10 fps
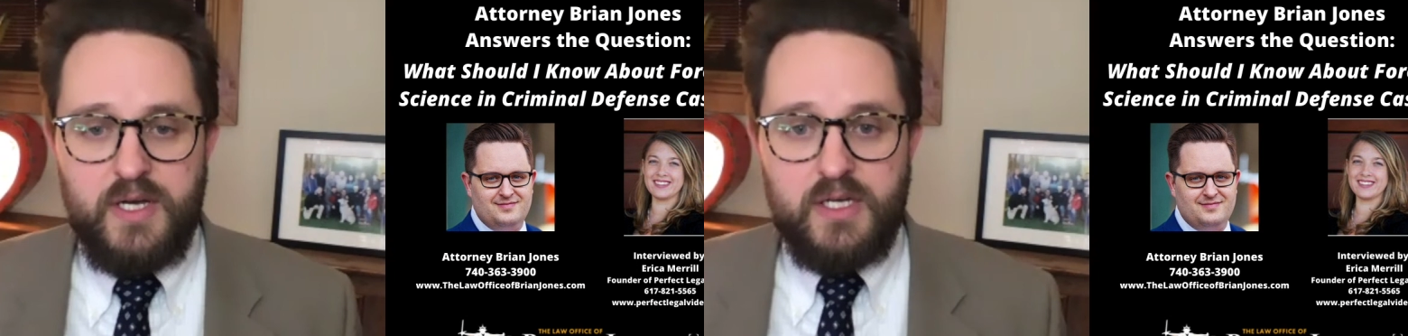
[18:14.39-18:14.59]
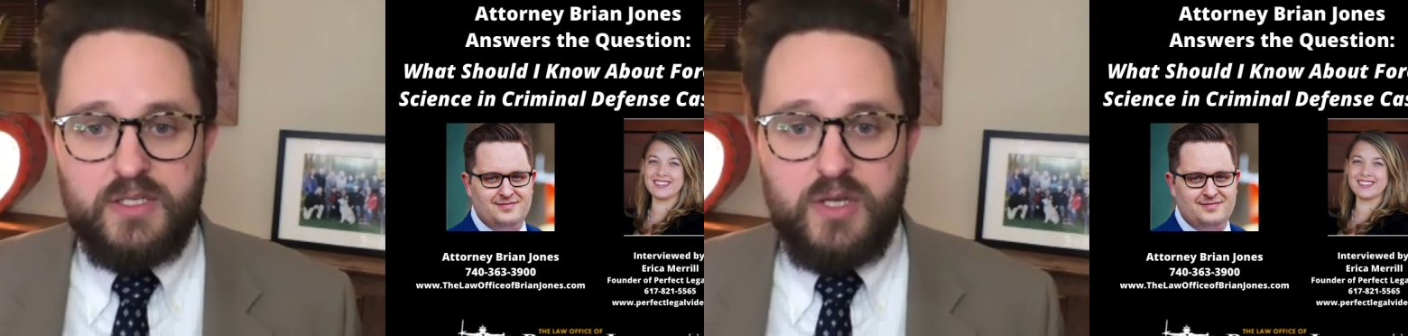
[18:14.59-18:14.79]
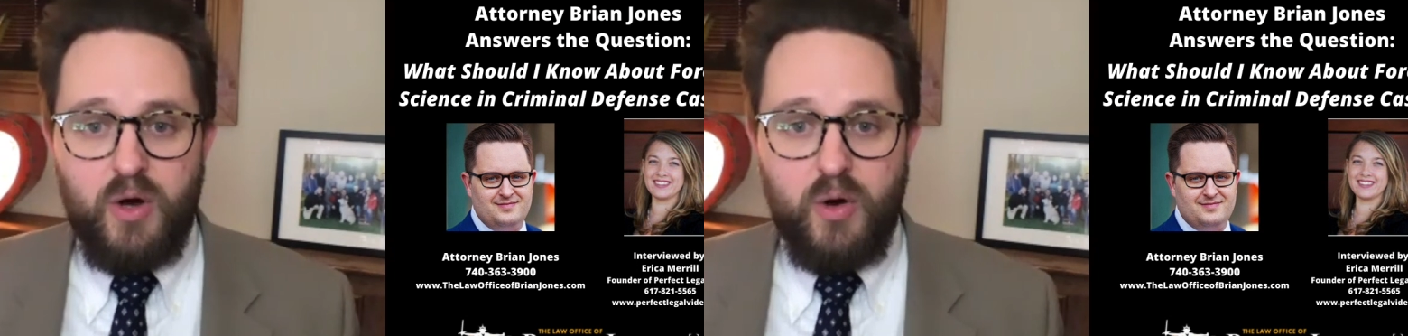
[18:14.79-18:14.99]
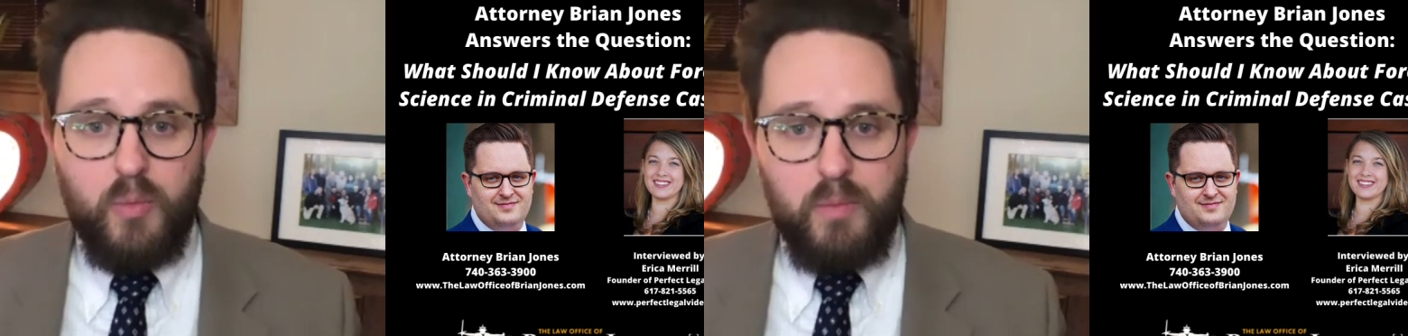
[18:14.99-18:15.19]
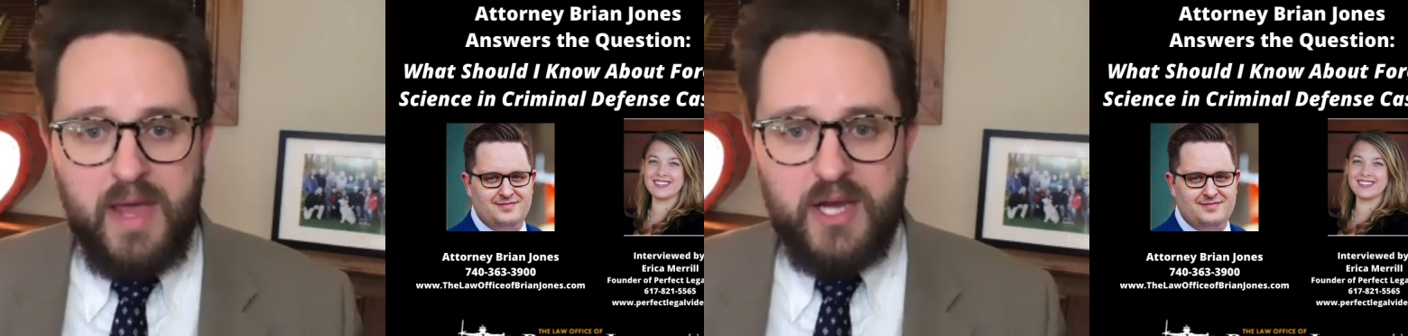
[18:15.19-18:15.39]
Speaker 1: So
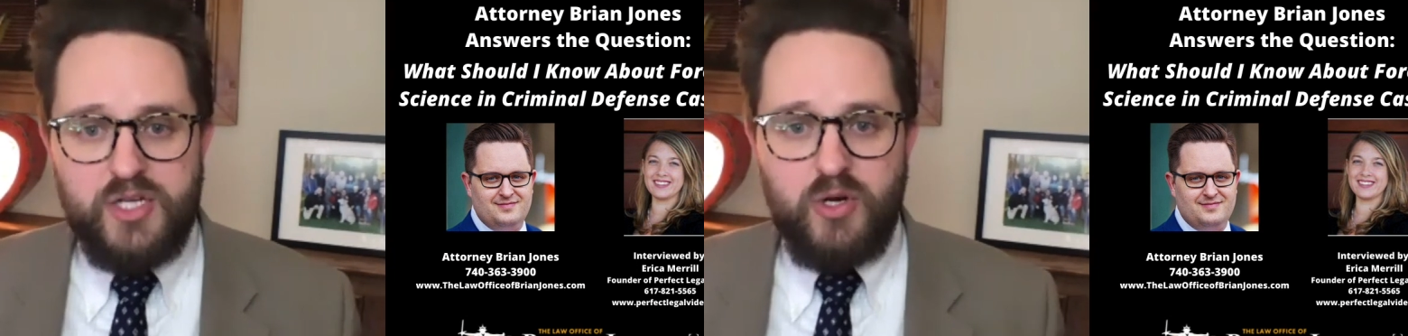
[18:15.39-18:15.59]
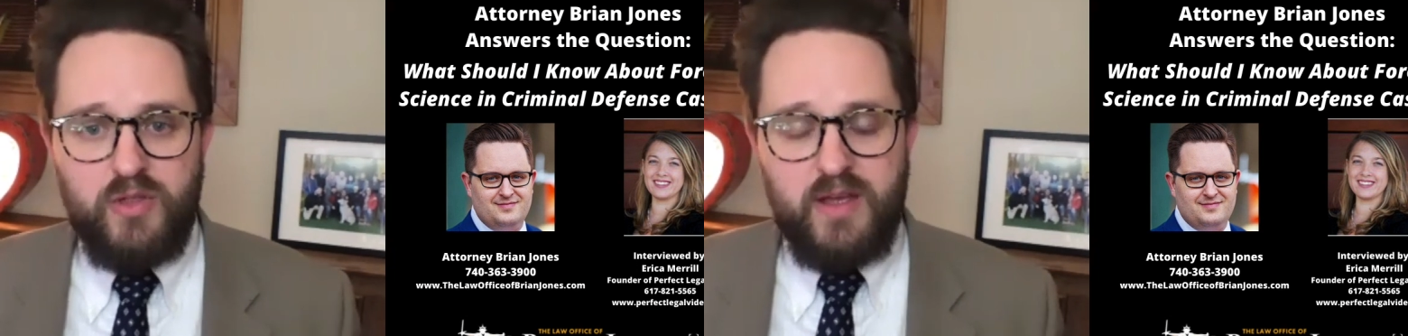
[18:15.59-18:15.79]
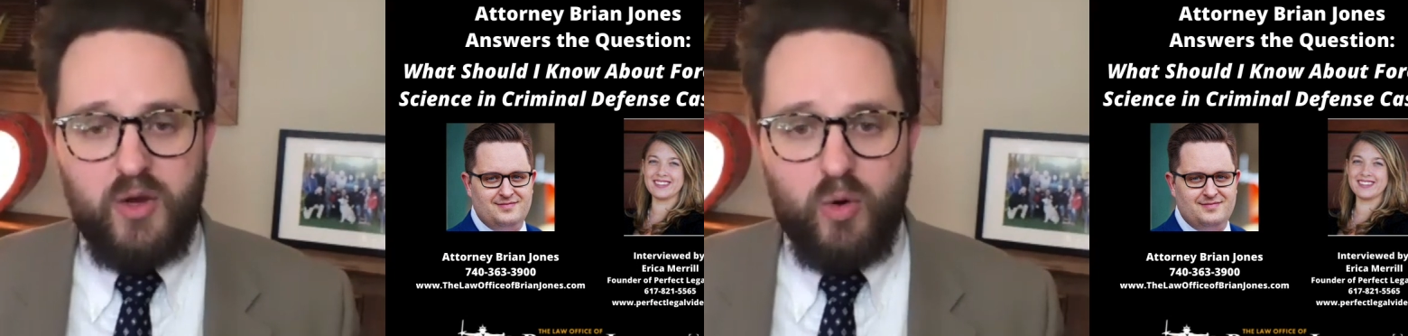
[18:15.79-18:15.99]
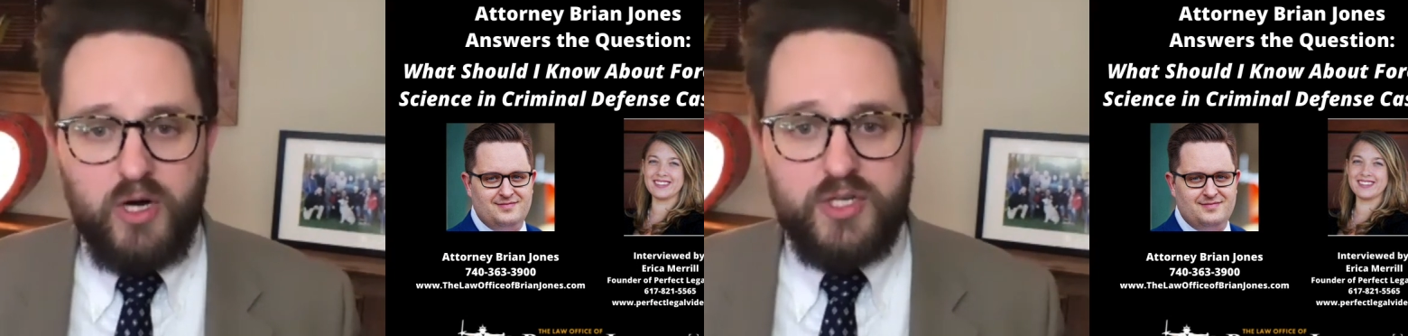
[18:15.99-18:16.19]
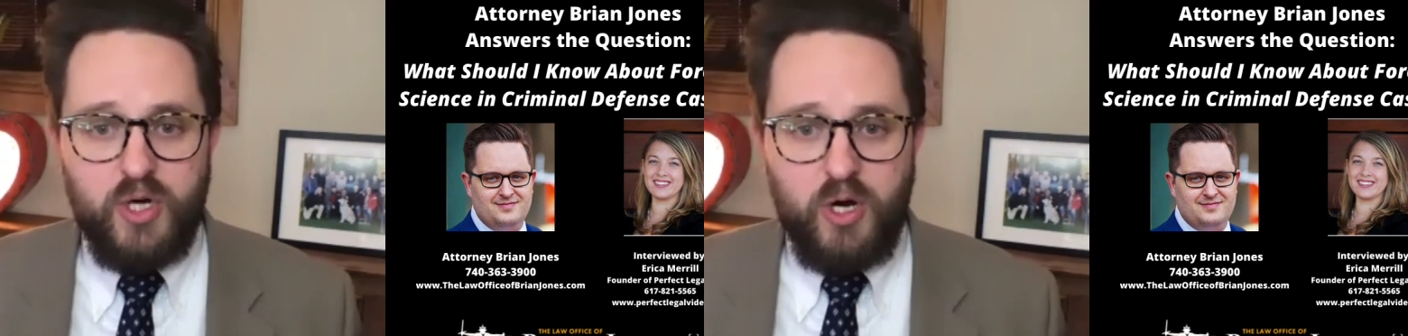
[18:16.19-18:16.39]
make sure that your
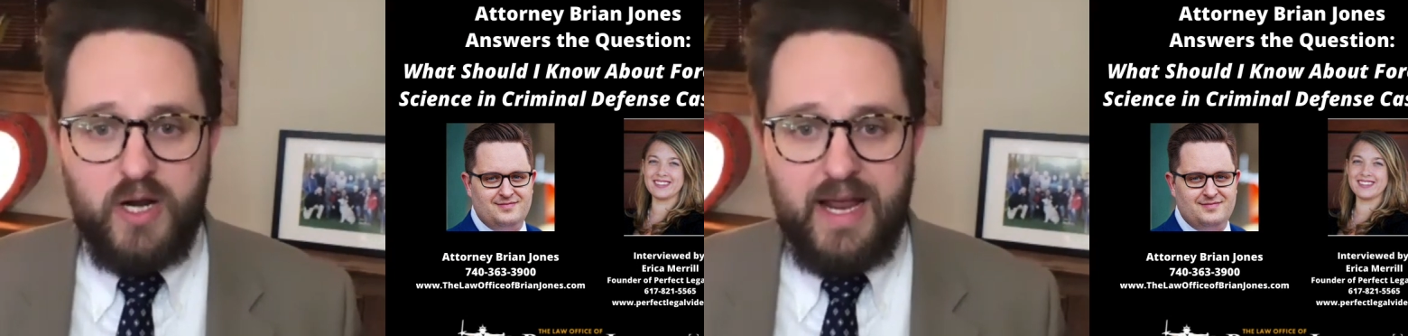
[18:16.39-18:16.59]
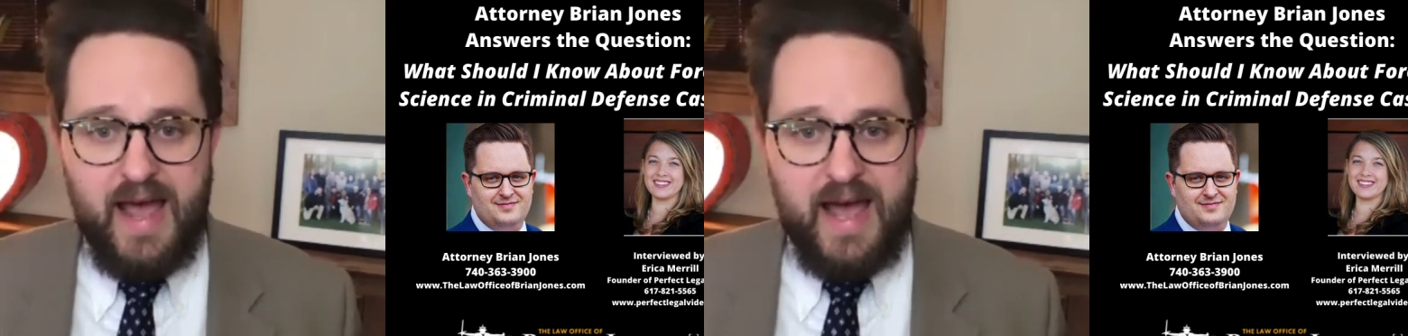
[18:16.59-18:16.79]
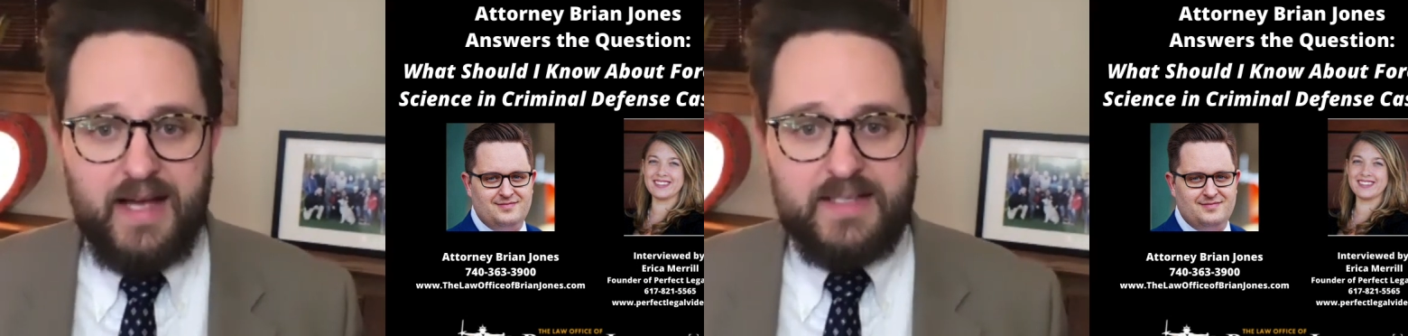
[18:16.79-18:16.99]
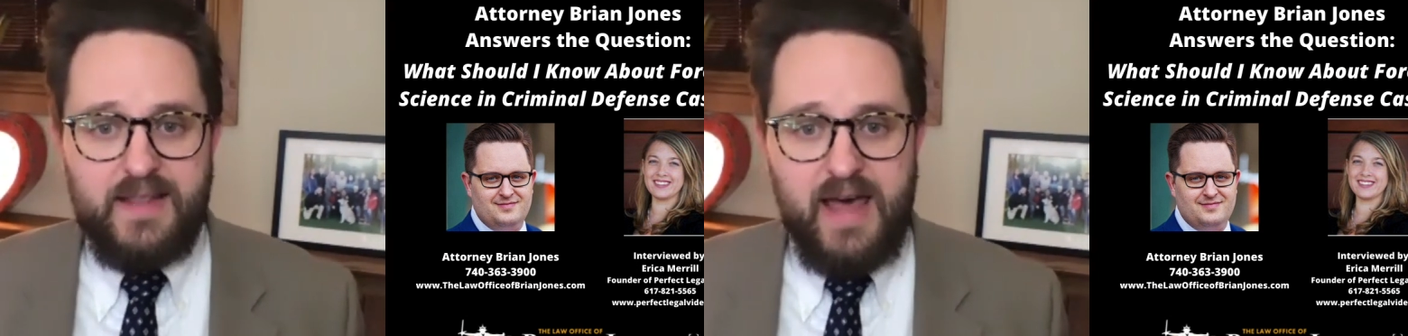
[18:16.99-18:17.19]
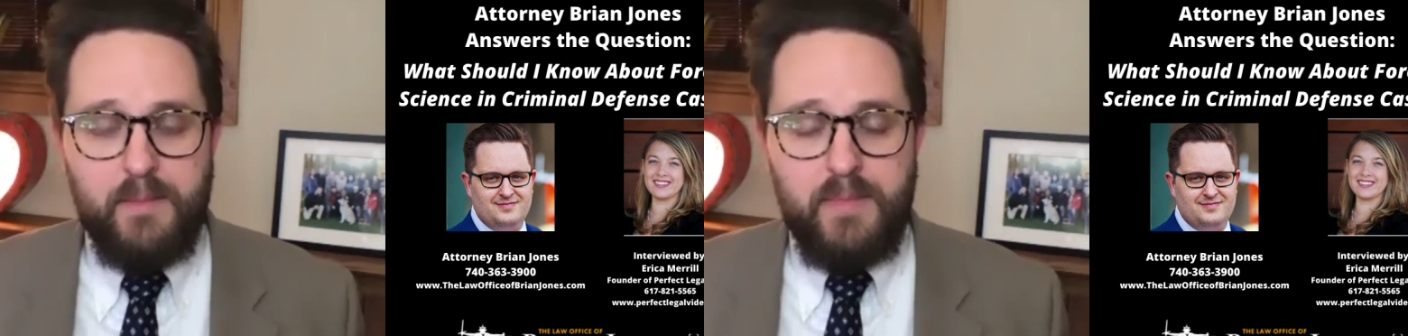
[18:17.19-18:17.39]
attorney has
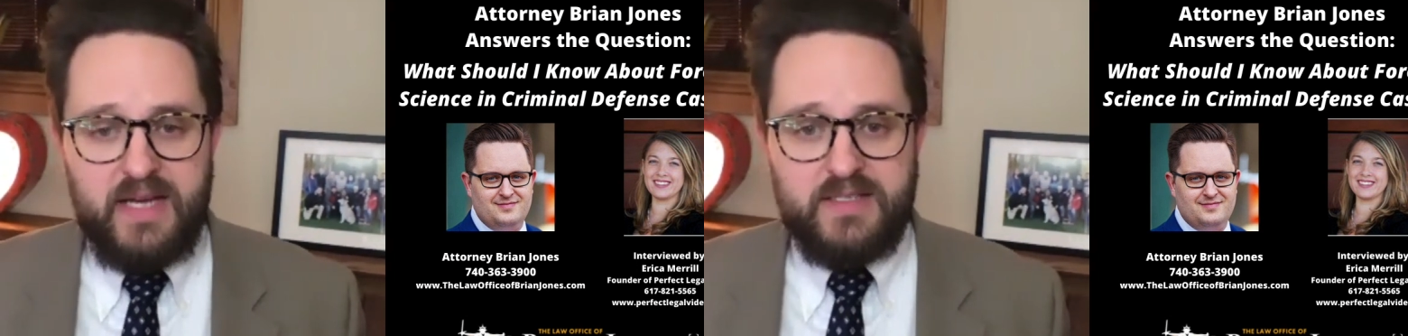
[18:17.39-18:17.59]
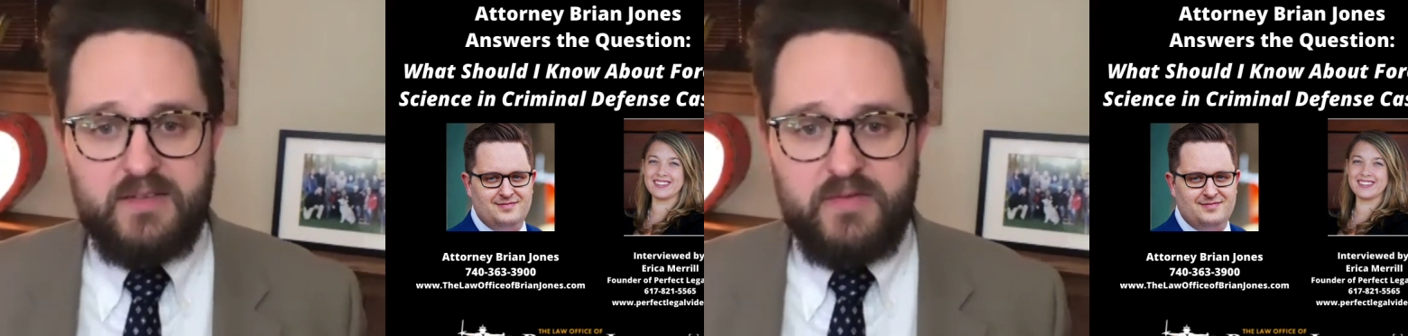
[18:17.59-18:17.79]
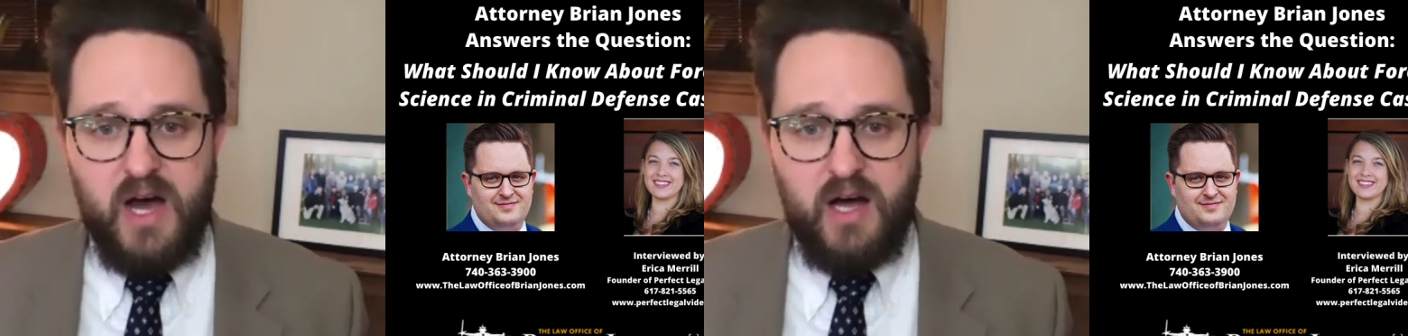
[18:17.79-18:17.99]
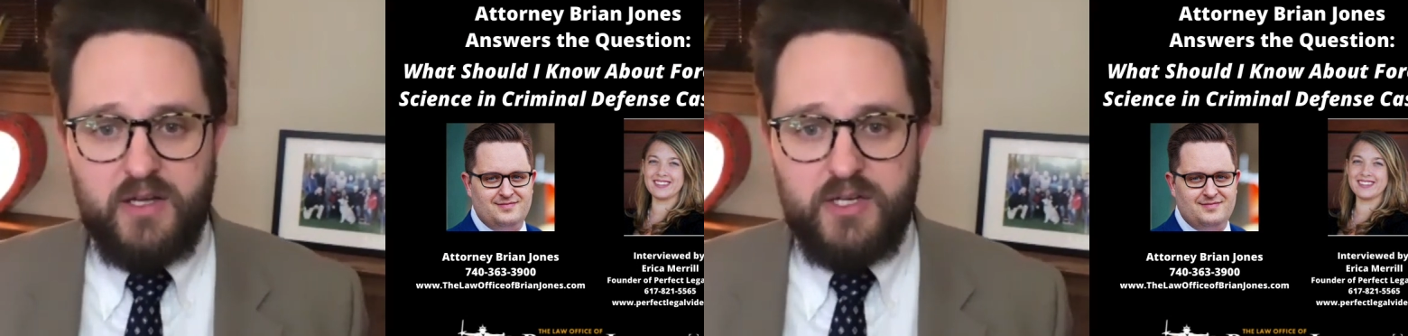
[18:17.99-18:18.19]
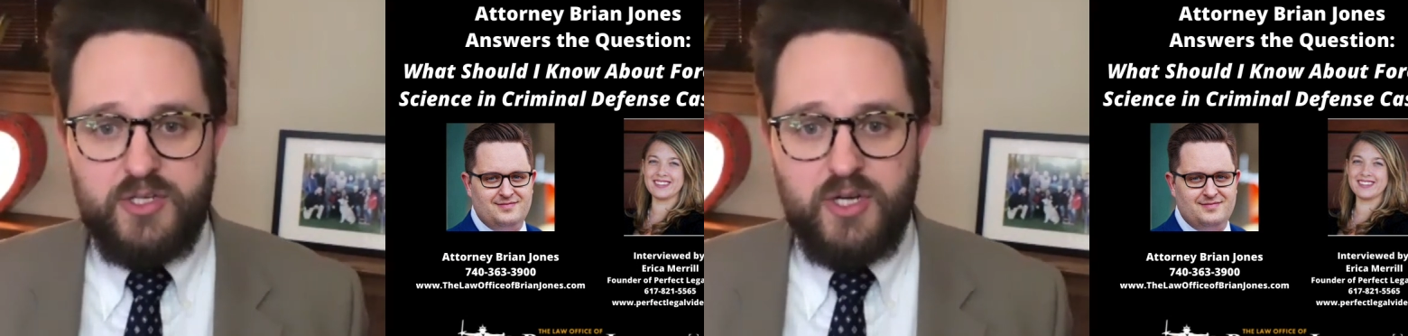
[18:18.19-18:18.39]
that base of
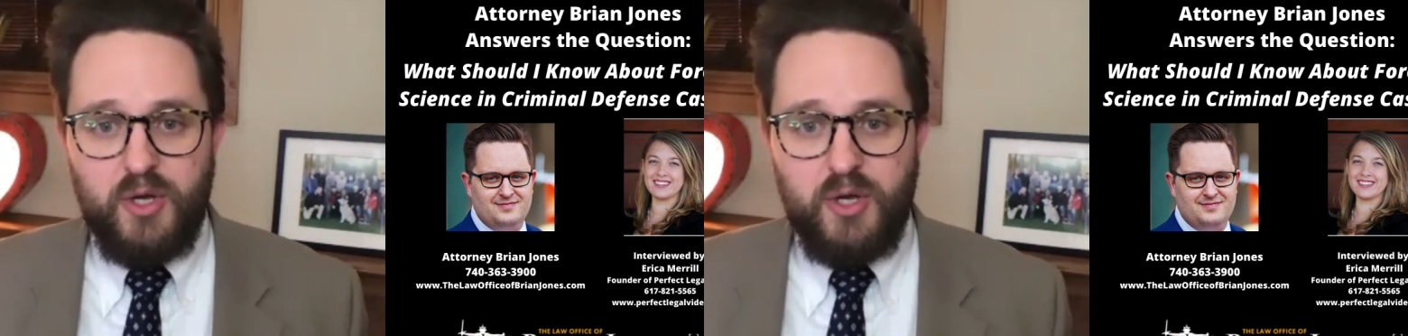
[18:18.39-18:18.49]
knowledge